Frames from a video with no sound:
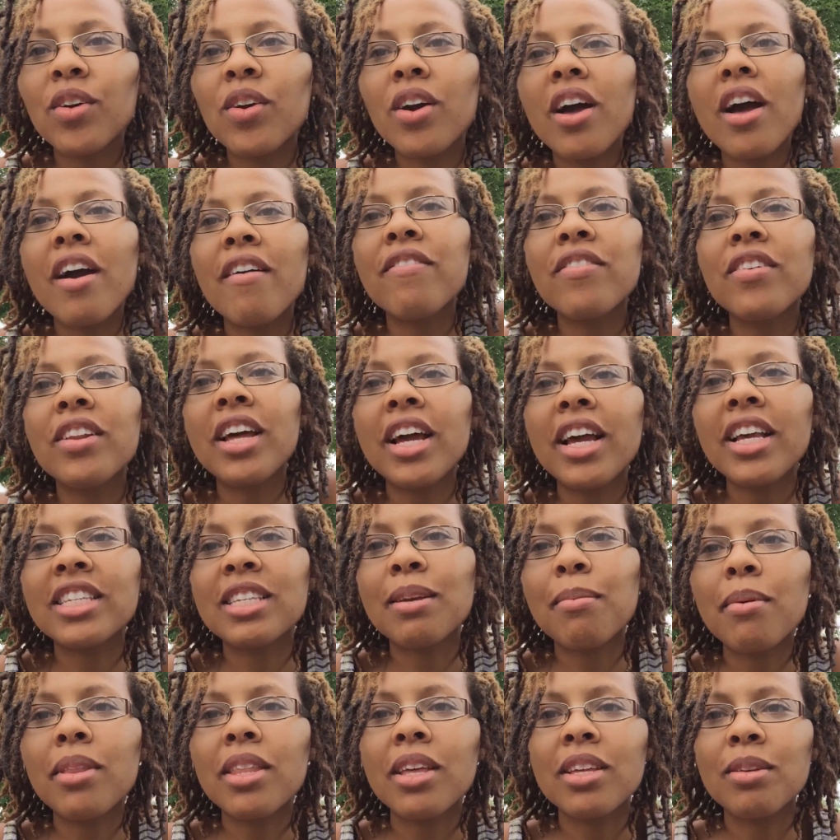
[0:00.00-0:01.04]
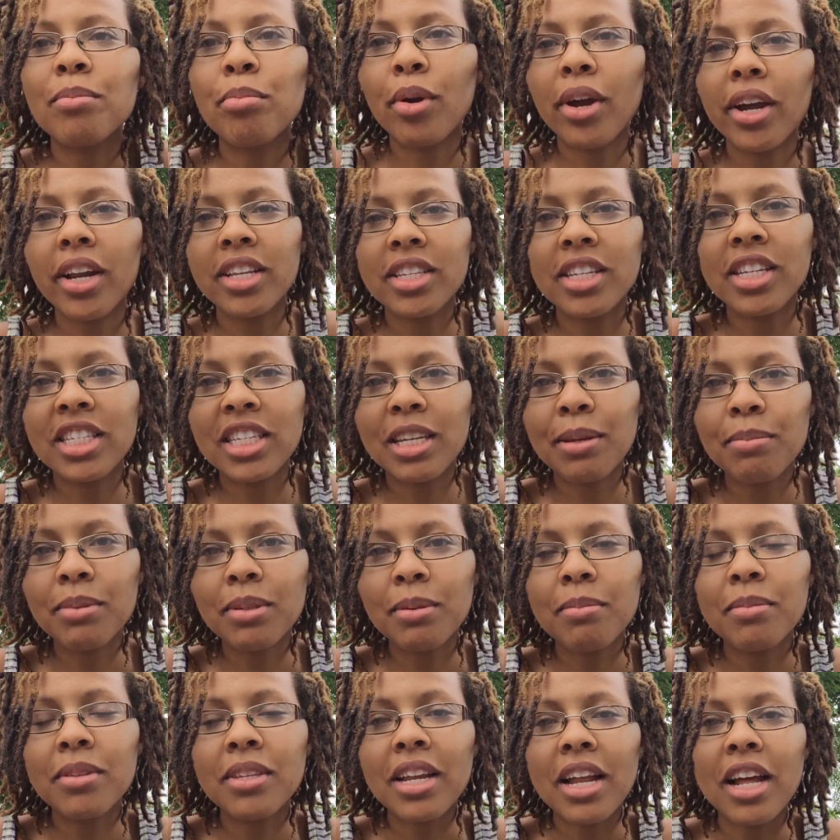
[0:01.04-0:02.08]
know, I feel like some of the pregnancy
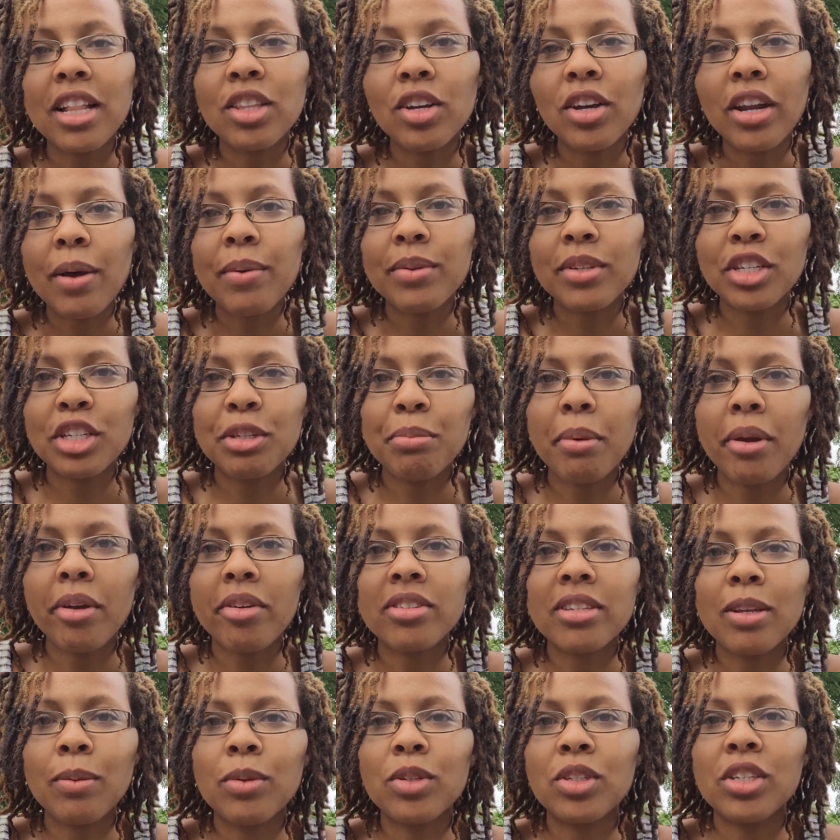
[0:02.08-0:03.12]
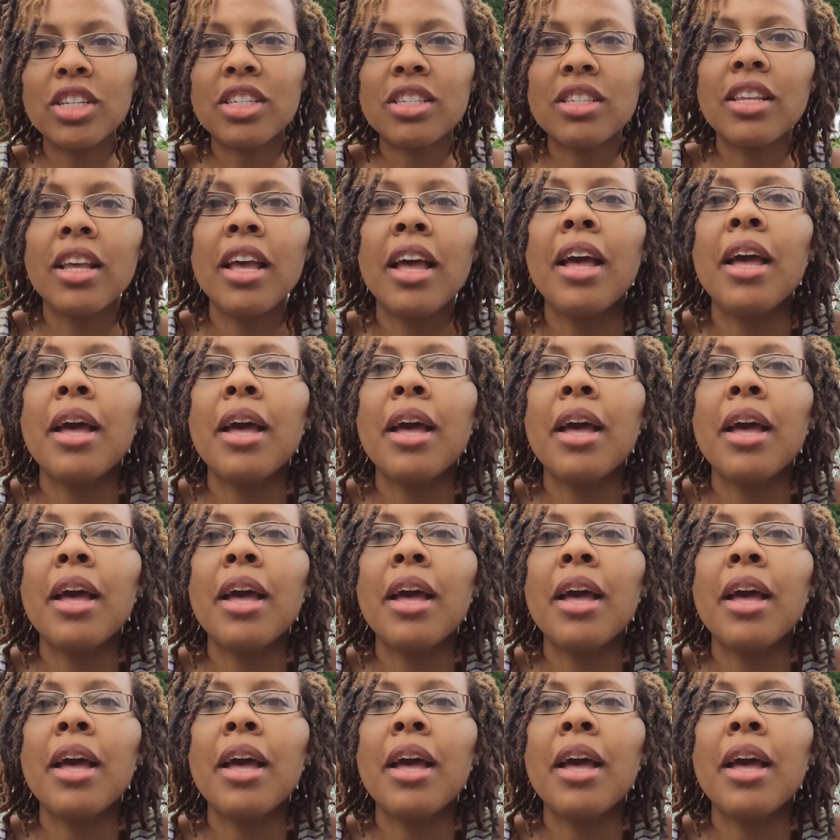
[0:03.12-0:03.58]
symptoms that I thought I was experiencing was just